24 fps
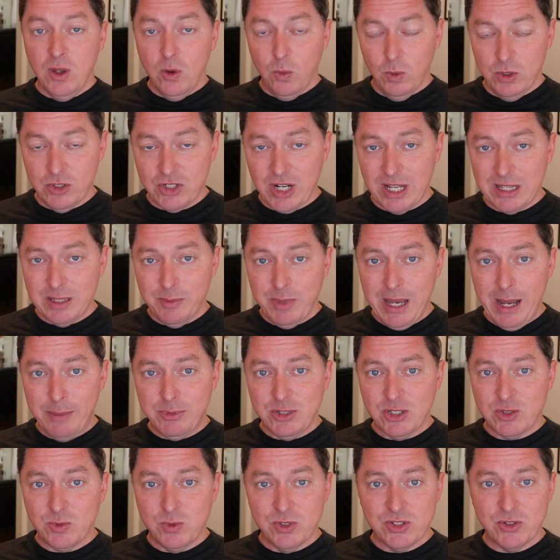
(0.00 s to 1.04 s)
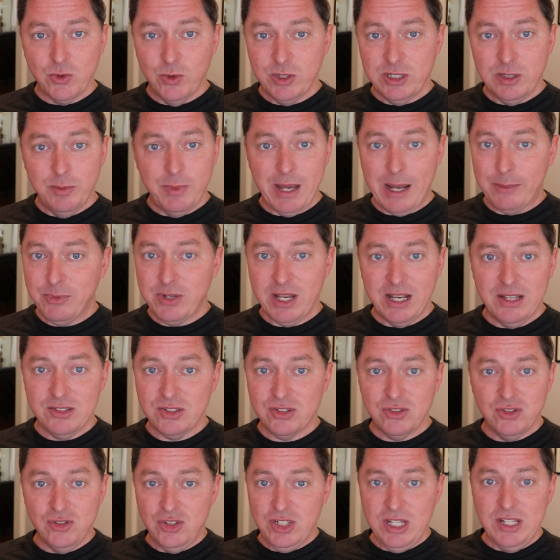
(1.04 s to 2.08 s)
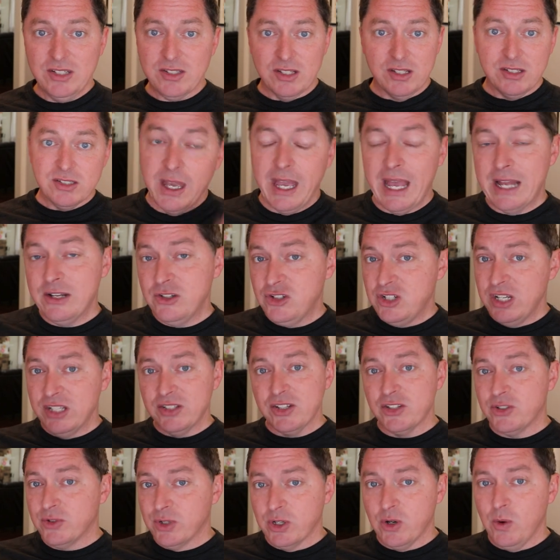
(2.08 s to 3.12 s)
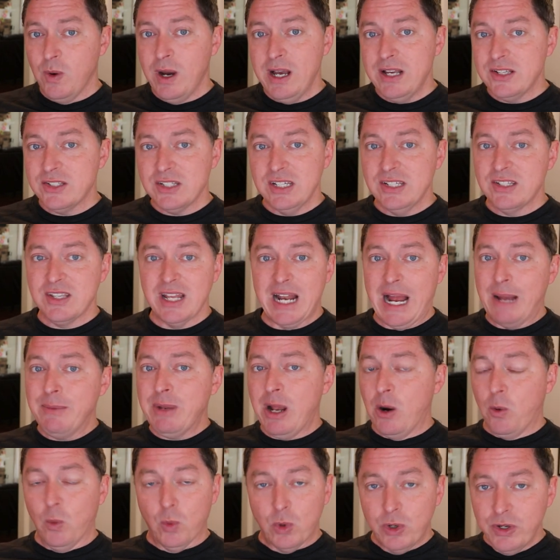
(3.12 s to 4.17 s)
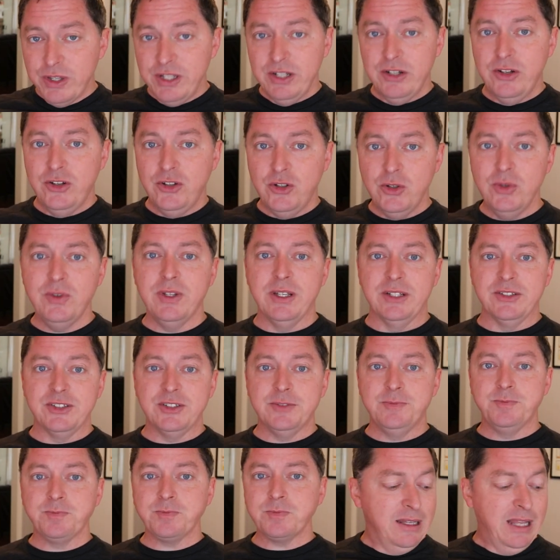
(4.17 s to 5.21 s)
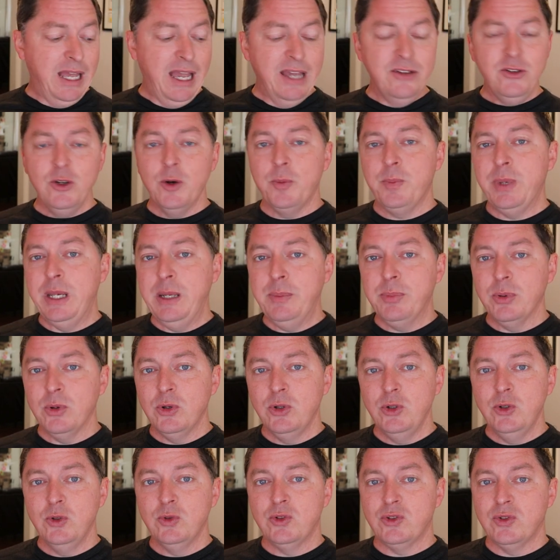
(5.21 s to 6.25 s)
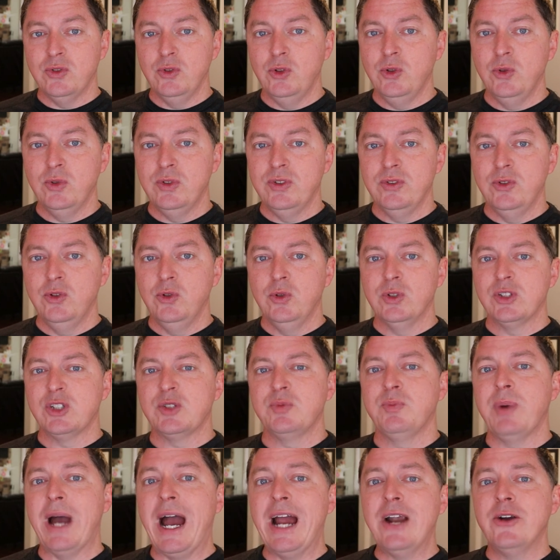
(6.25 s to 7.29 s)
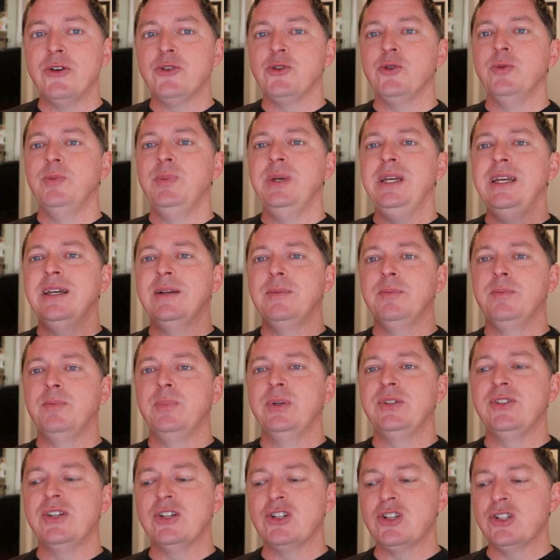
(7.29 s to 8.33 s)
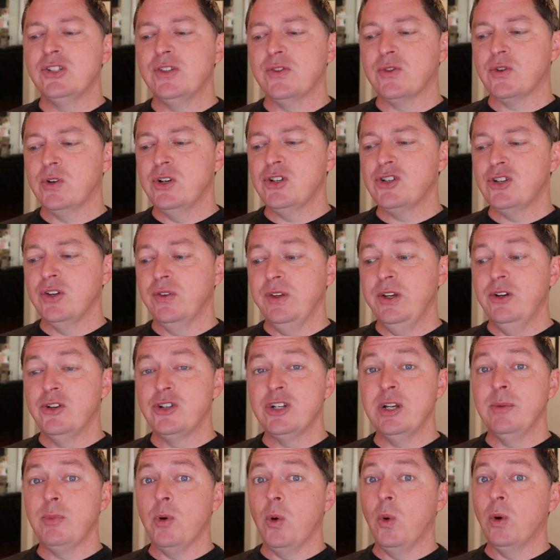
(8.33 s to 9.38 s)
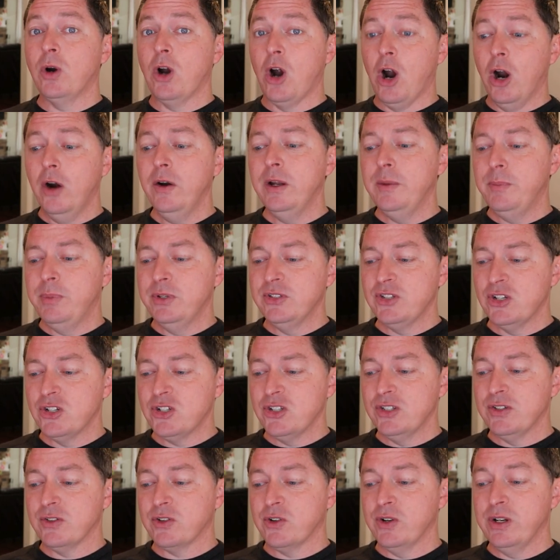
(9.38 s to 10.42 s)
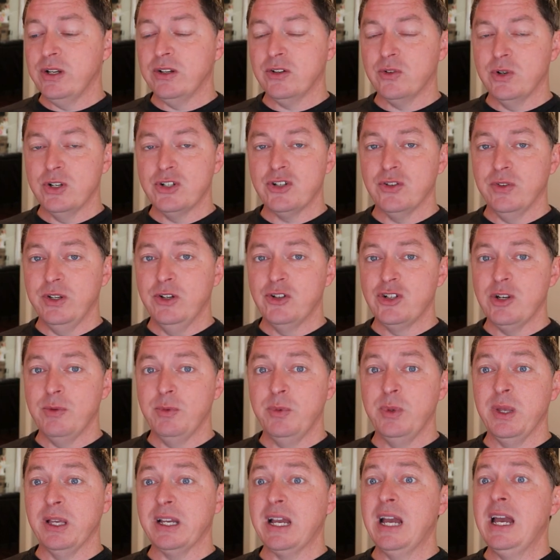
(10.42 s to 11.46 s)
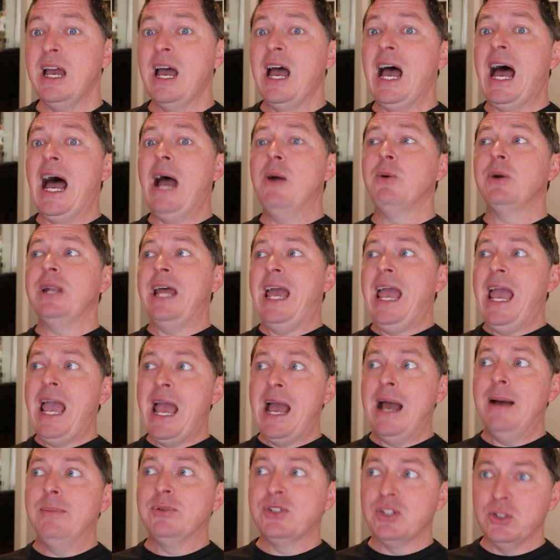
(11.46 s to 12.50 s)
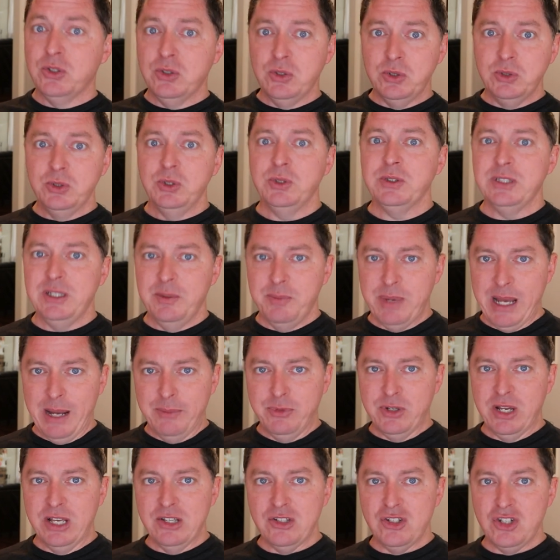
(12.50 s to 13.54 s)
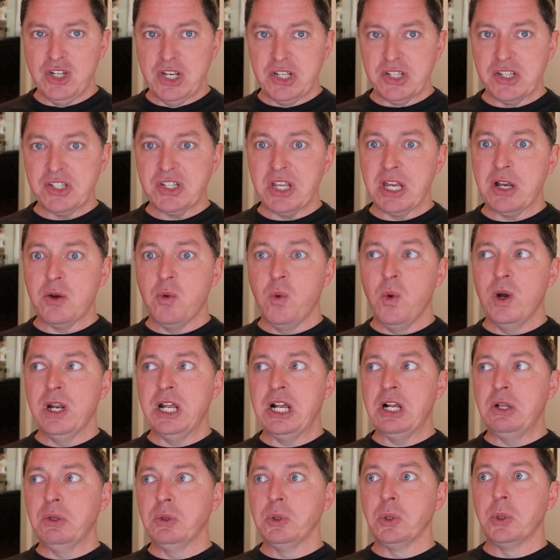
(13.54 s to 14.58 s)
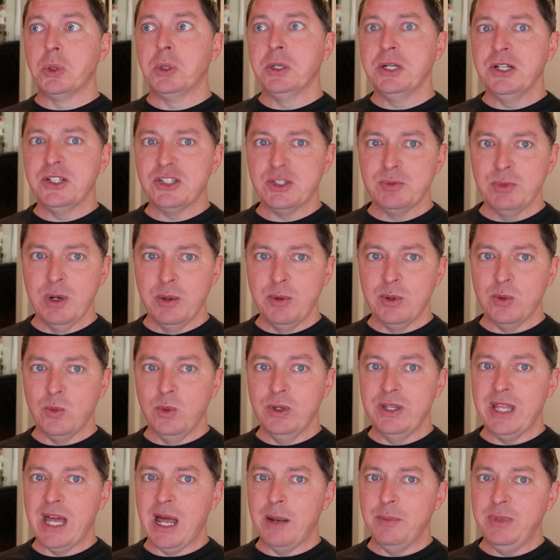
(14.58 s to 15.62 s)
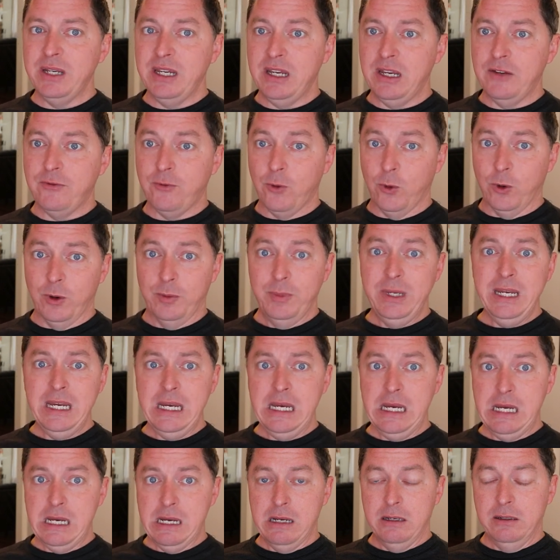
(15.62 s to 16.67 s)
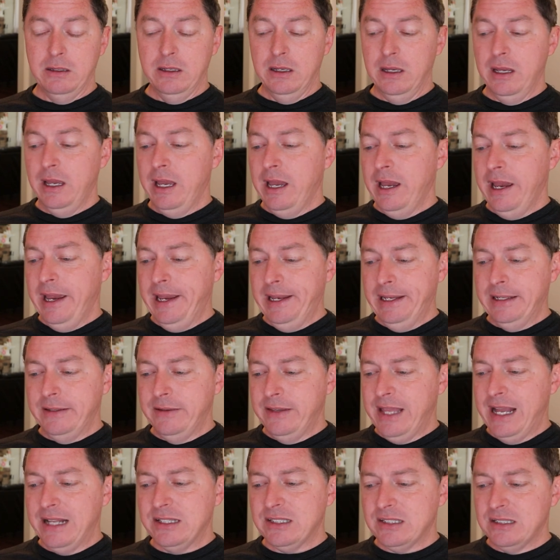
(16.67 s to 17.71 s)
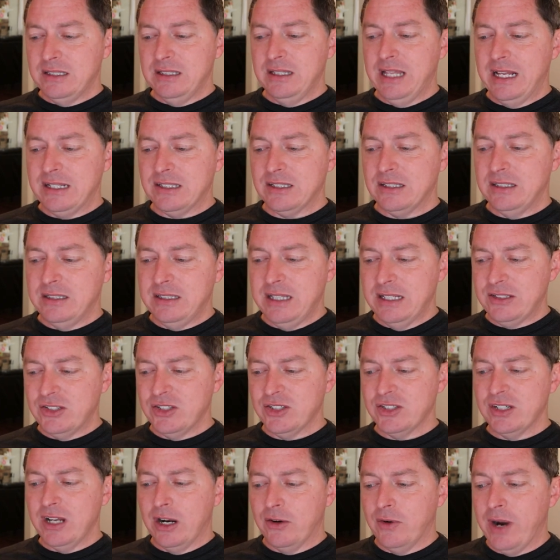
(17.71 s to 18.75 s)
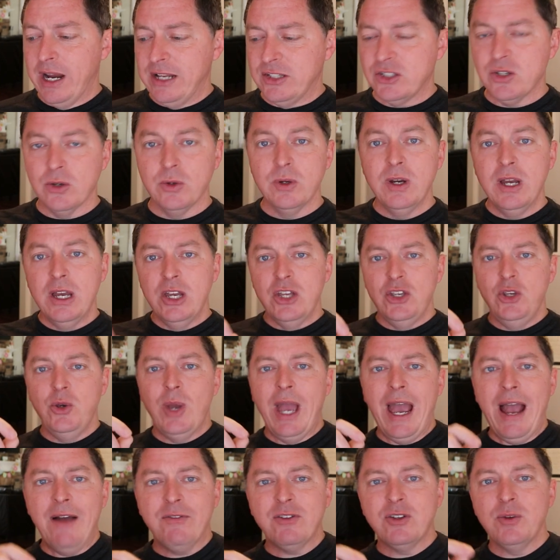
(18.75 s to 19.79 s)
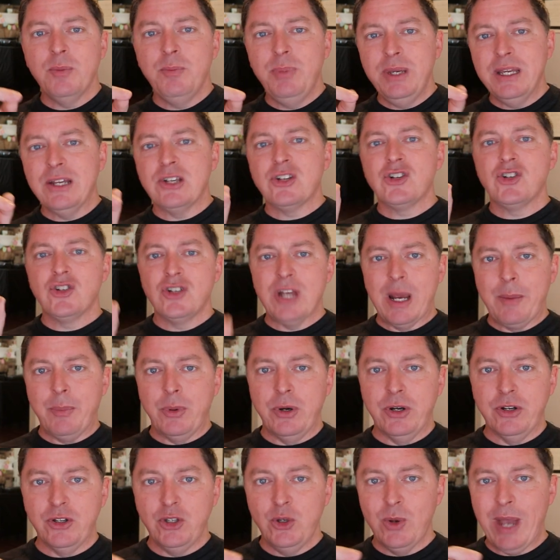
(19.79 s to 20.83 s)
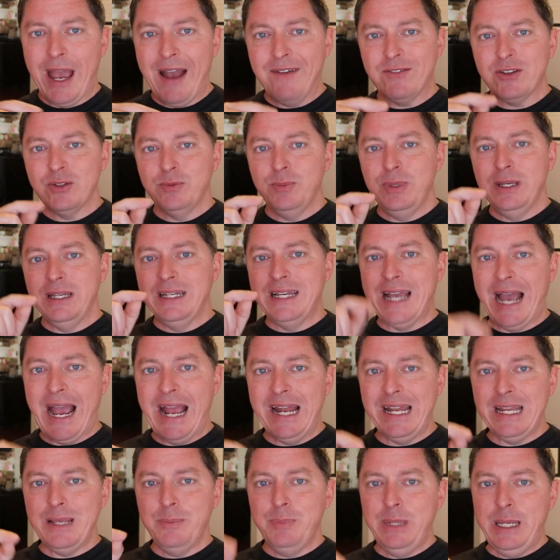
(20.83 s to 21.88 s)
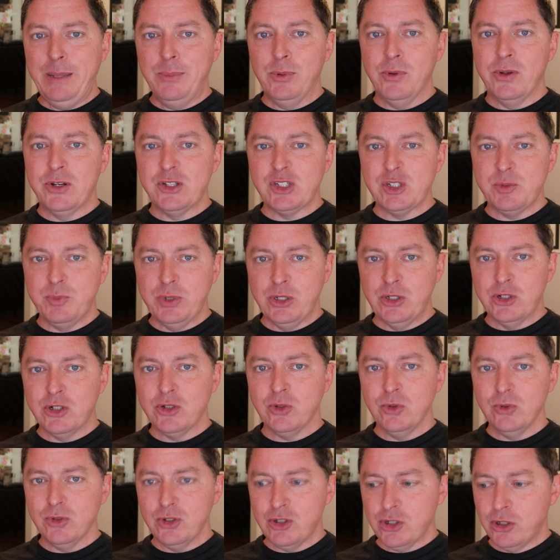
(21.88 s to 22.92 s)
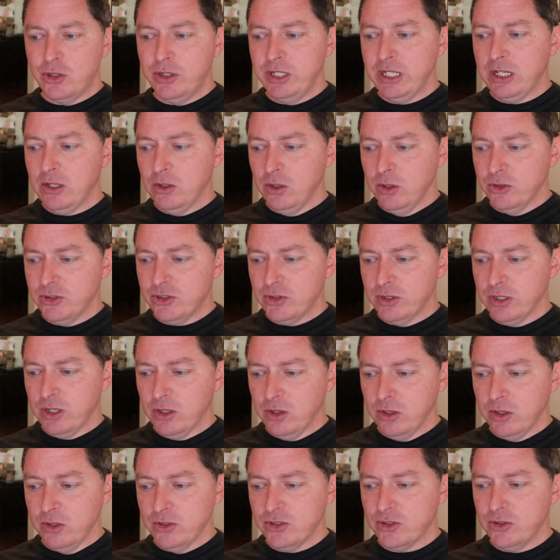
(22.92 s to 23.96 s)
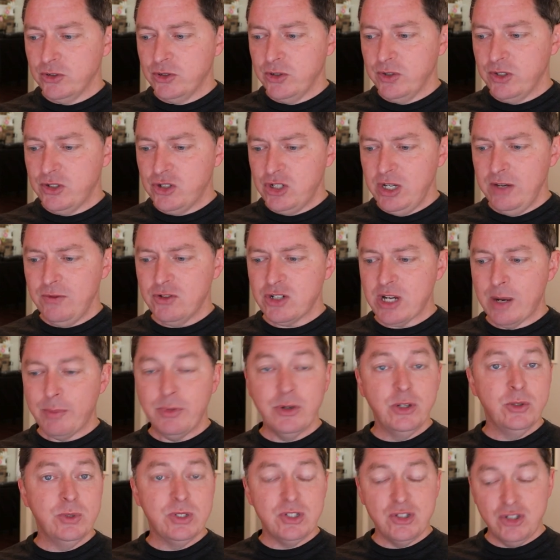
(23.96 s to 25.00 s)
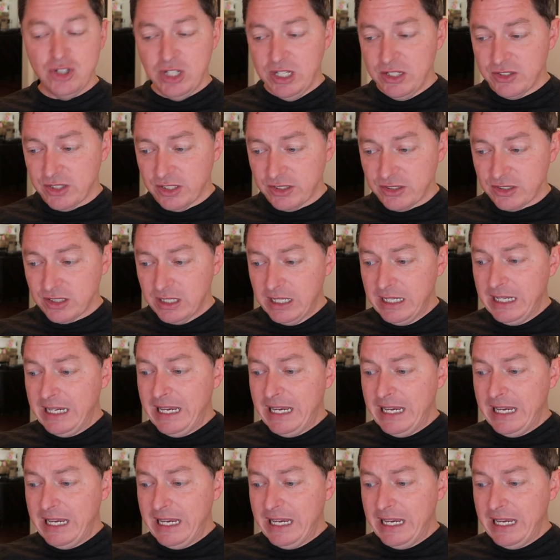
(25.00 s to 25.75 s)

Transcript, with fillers: When John the Baptist was going to baptize Jesus, at Jesus' request, he said, I'm not worthy to do this. I know people who aspire to be in positions of Christian leadership or are in positions of Christian leadership and be like, I would absolutely baptize Jesus. Like, what a glorious moment would that be for me? And that's just not right. So you have to be a shepherd. You have to be guiding people on a spiritual journey closer and closer to the chief shepherd, who is Jesus.